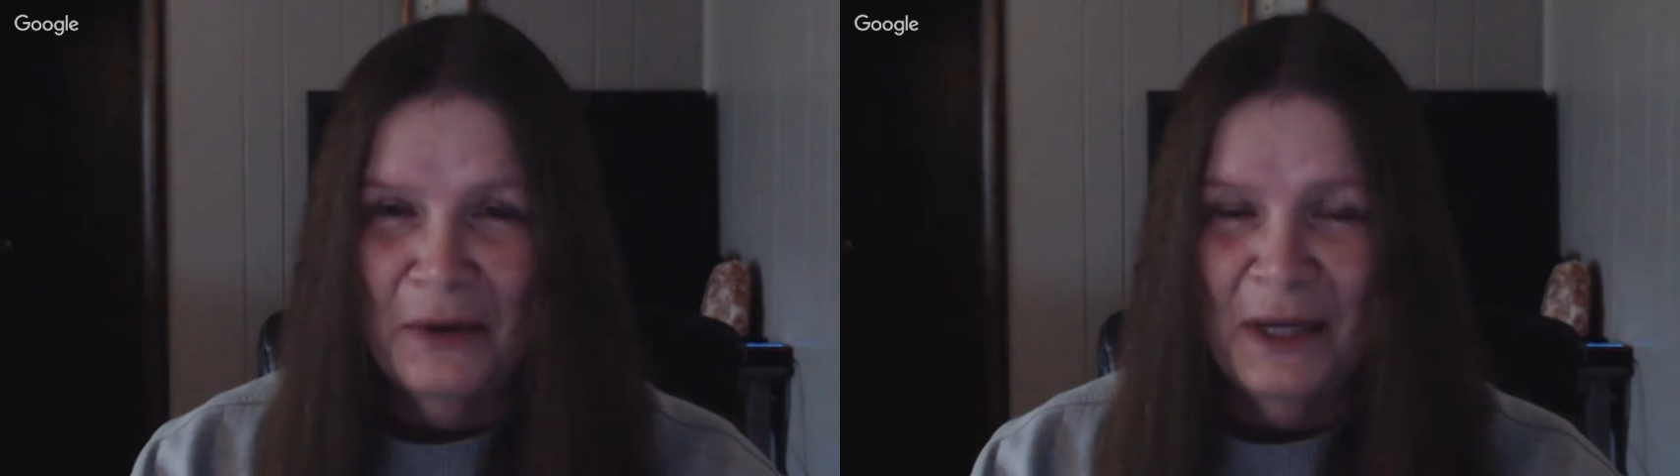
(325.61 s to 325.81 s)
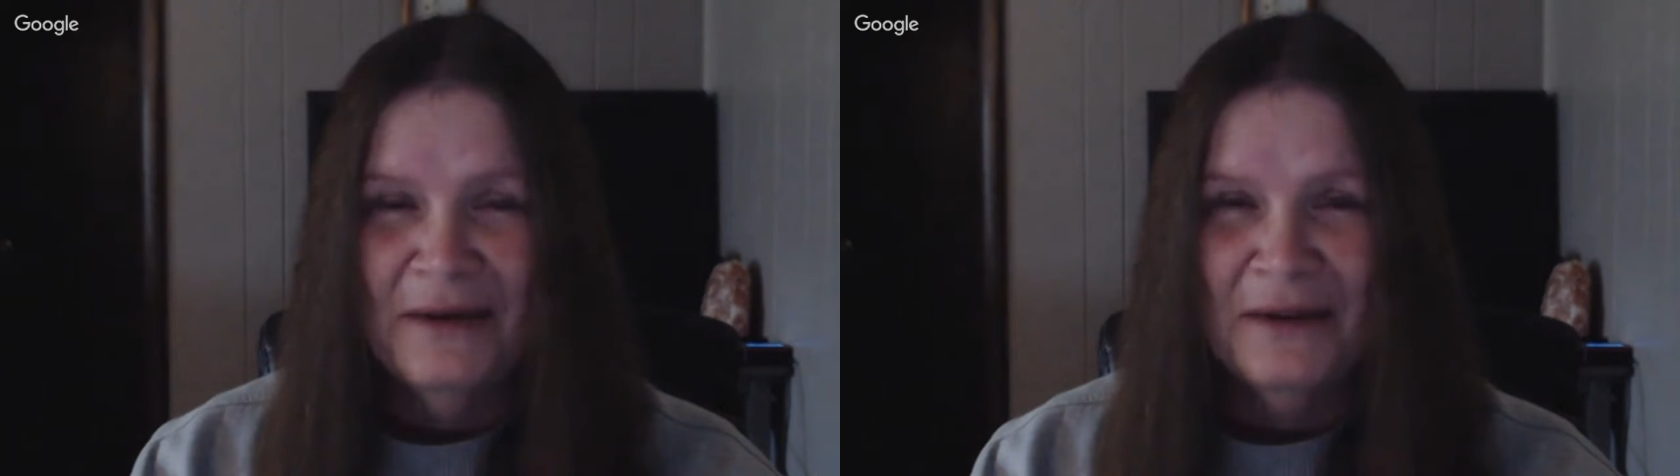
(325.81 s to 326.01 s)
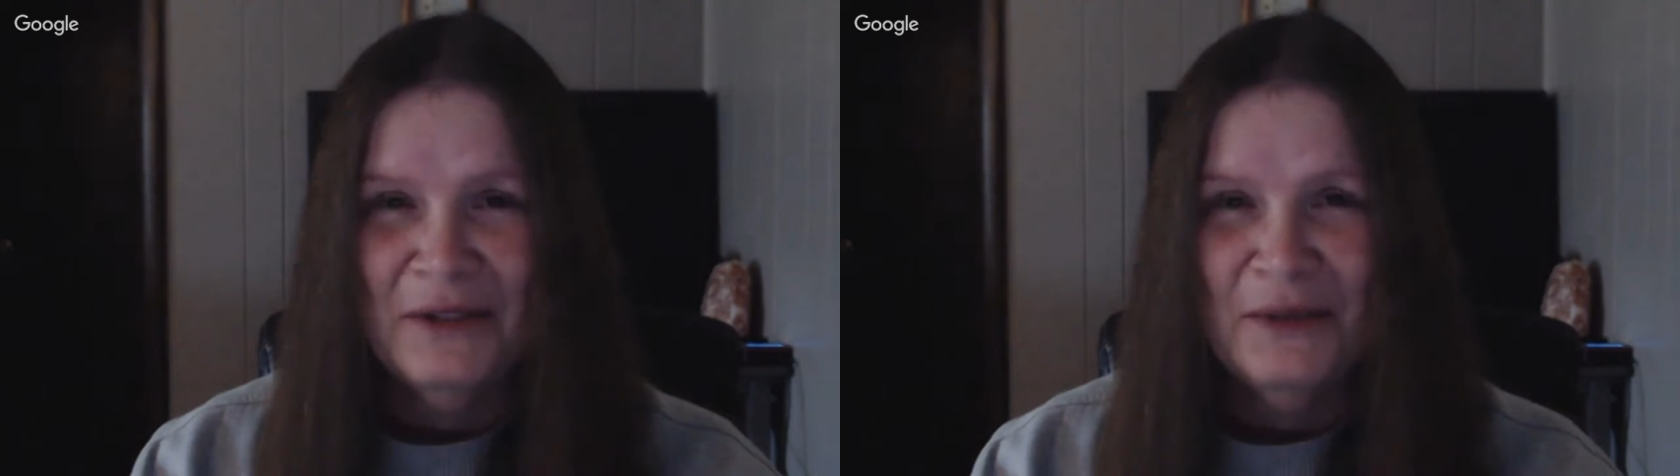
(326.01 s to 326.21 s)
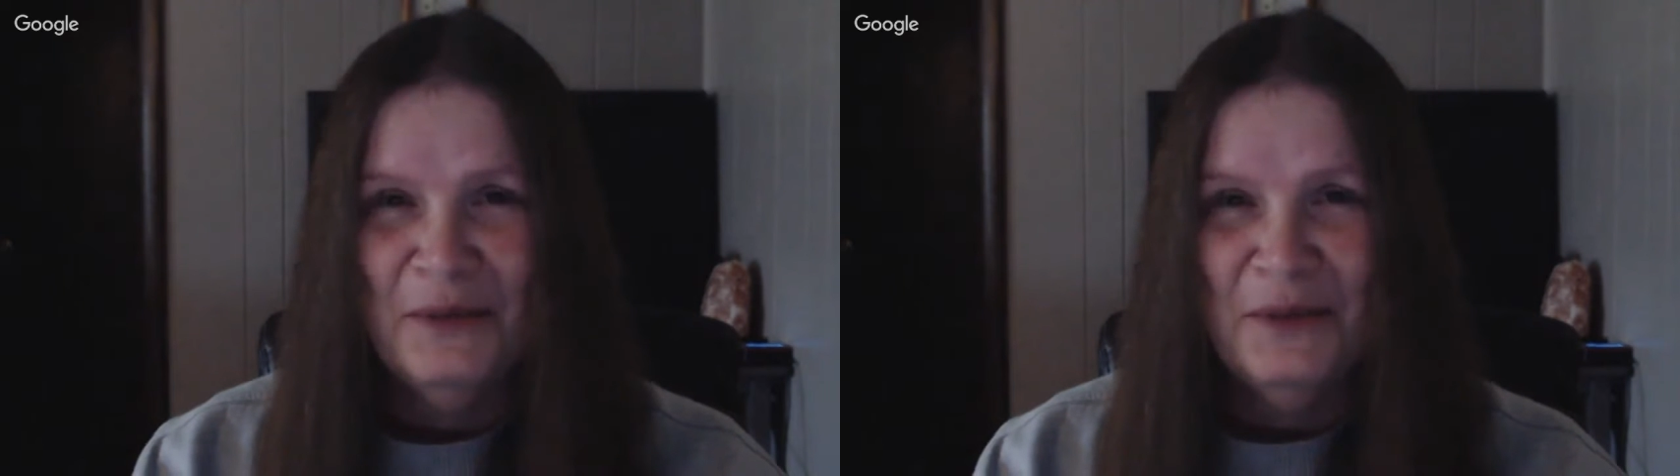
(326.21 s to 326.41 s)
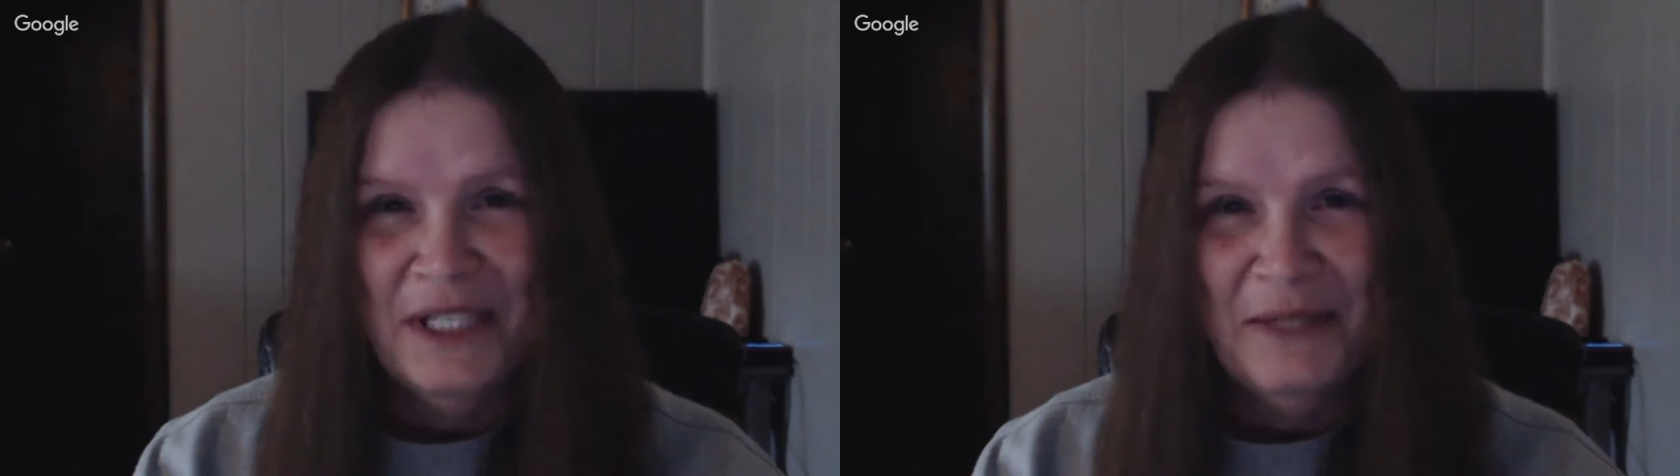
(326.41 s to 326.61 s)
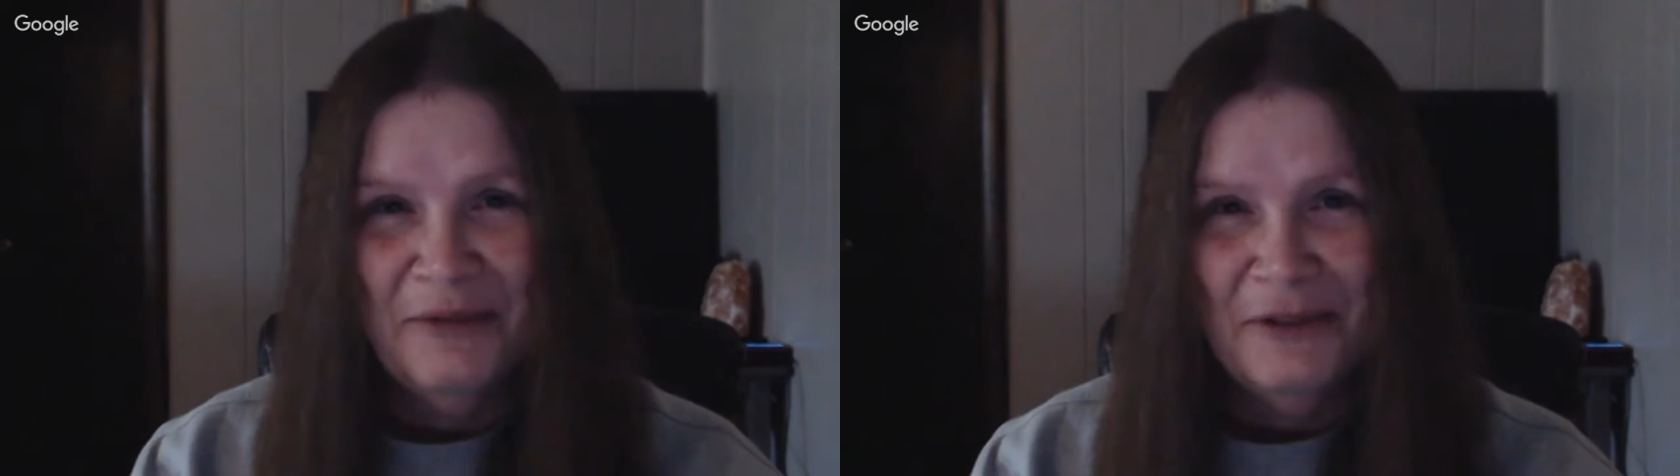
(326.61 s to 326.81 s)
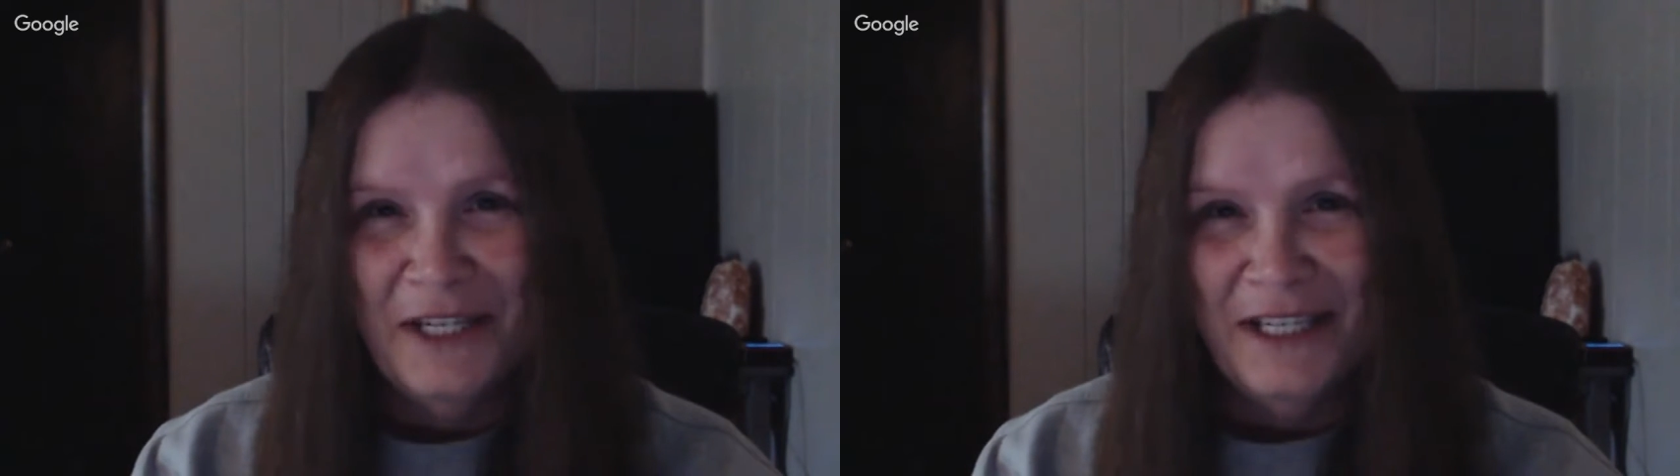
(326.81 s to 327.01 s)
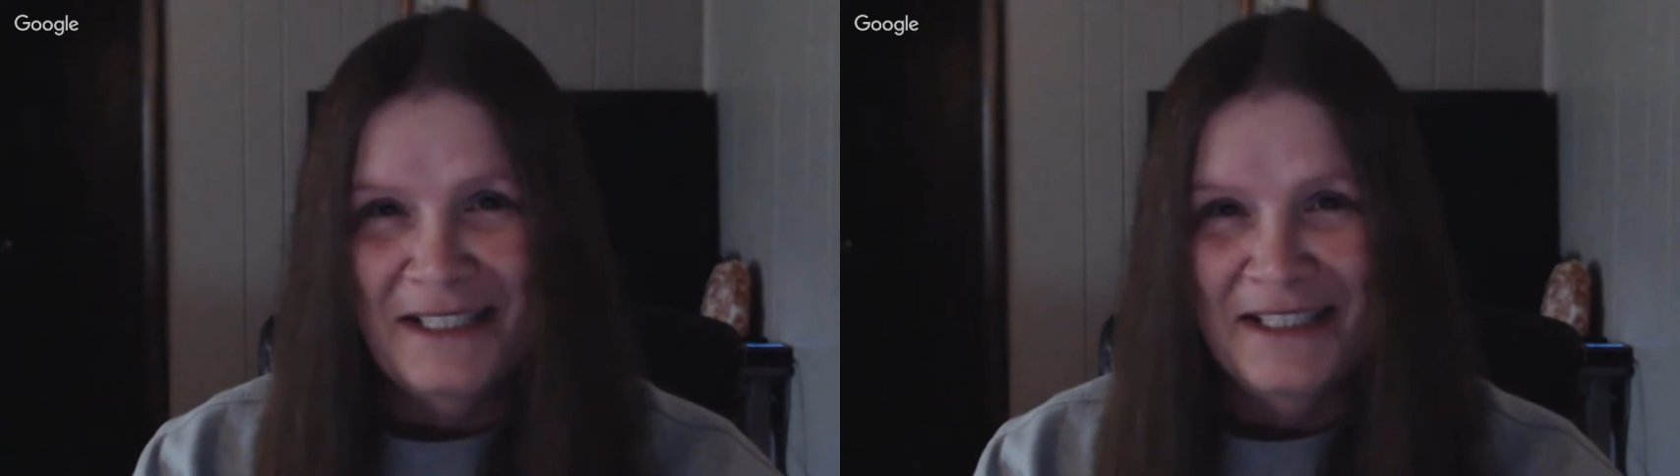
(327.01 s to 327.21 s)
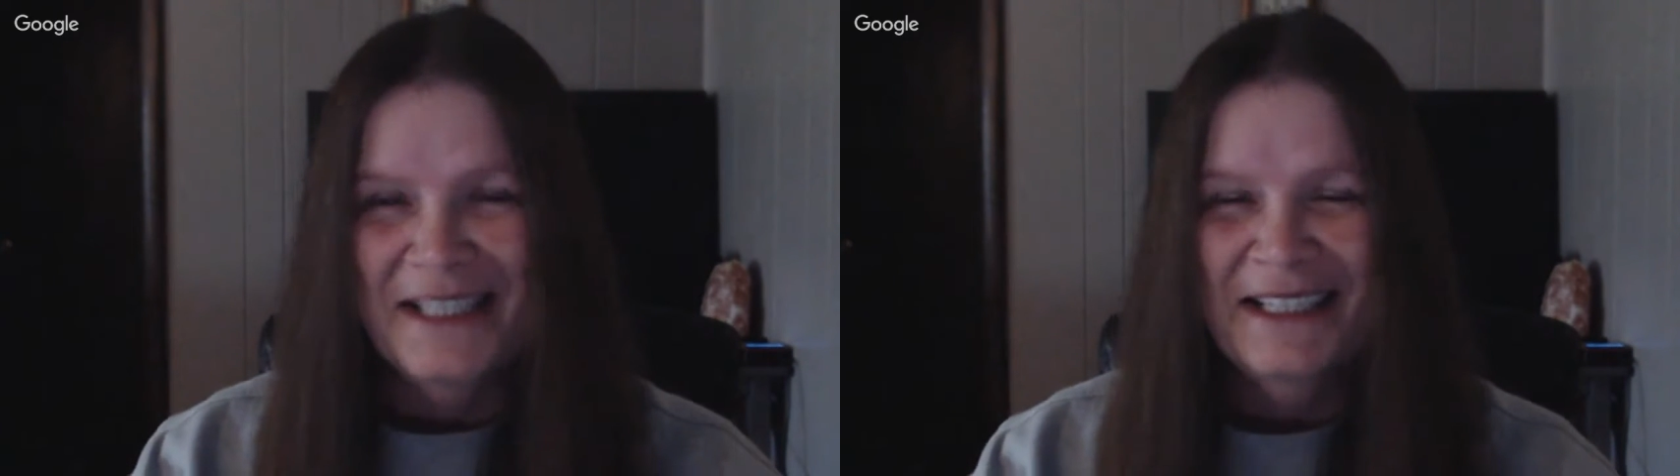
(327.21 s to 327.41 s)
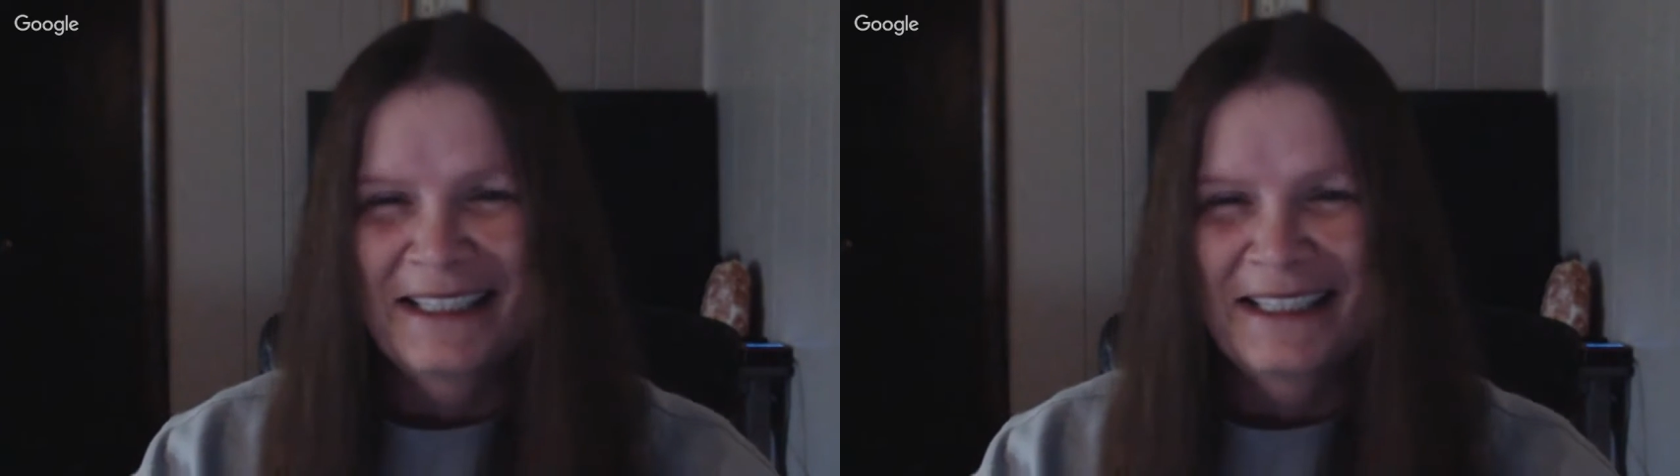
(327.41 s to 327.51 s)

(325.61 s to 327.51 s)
down into deep freeze.